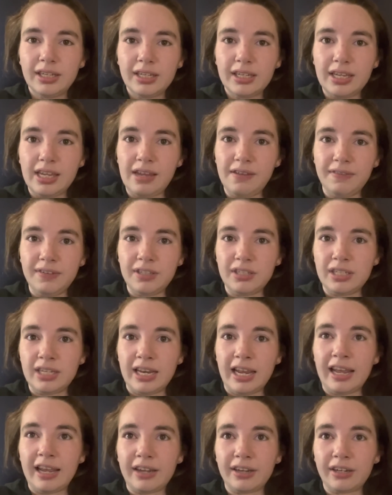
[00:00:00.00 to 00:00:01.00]
even
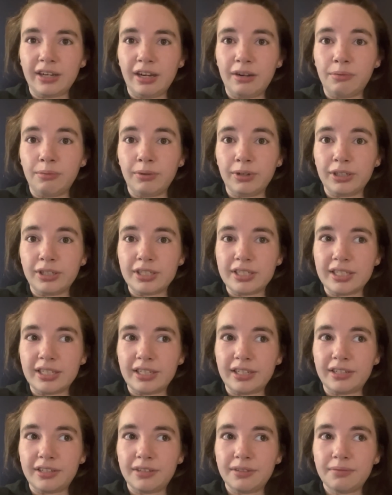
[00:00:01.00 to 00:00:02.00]
today it got worse
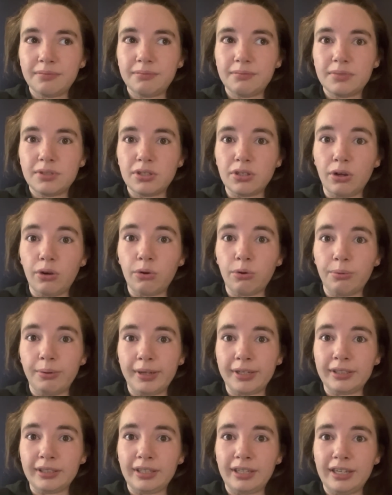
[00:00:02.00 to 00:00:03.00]
like so
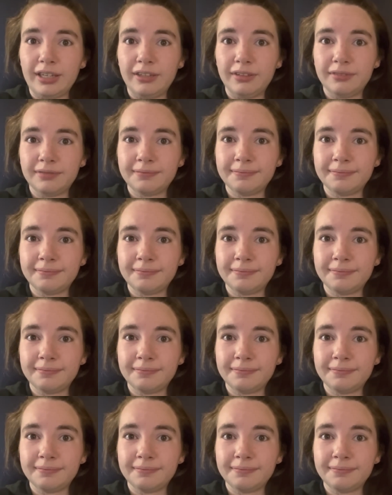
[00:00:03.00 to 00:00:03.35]
quickly.